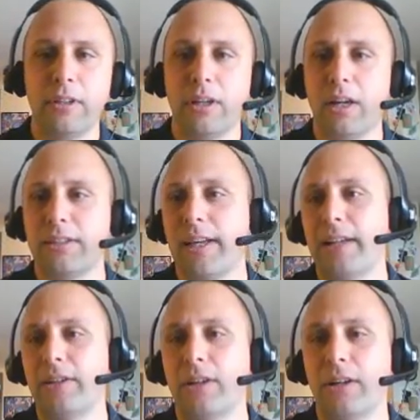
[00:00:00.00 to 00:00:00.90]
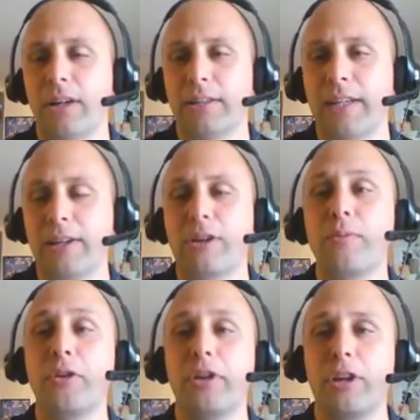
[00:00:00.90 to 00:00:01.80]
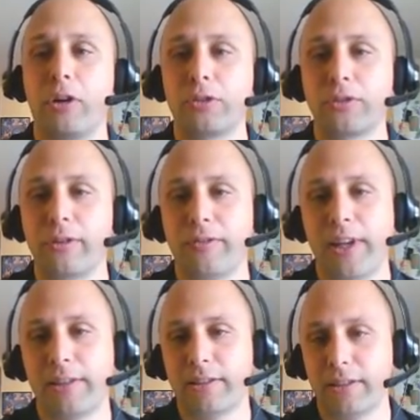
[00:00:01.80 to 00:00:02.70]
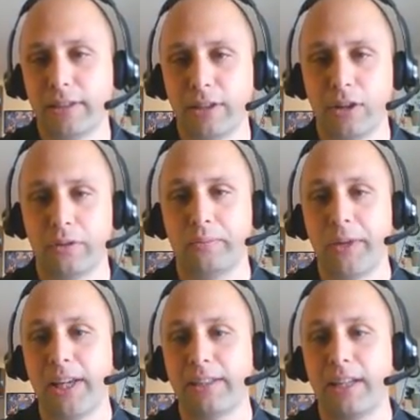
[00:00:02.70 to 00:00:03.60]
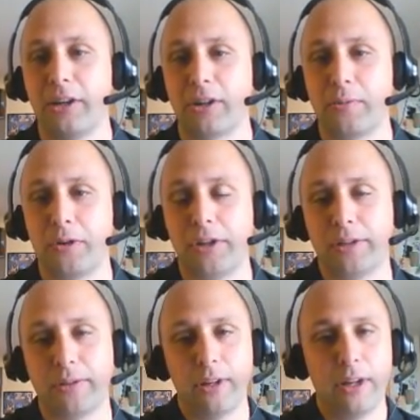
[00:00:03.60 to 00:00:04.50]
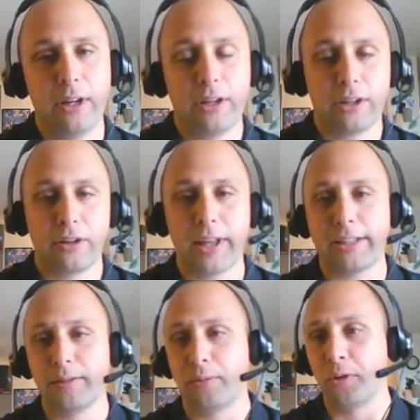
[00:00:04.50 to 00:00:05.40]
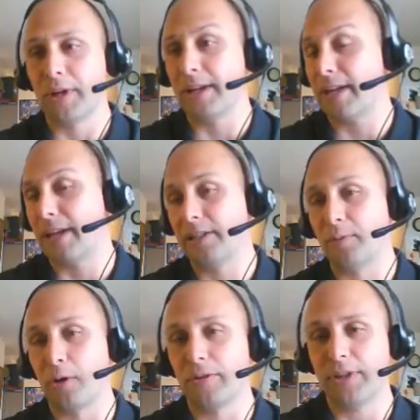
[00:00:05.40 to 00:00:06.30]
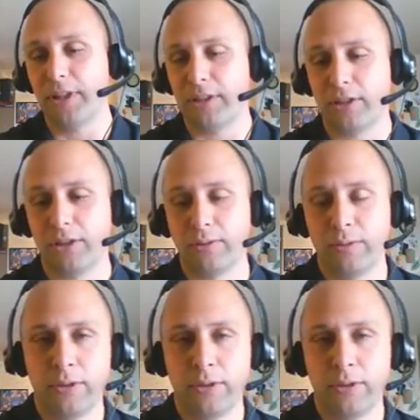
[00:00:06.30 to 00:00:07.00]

Attend community cultural events. Being seen in the communities, that's important, and it's part of teaching too.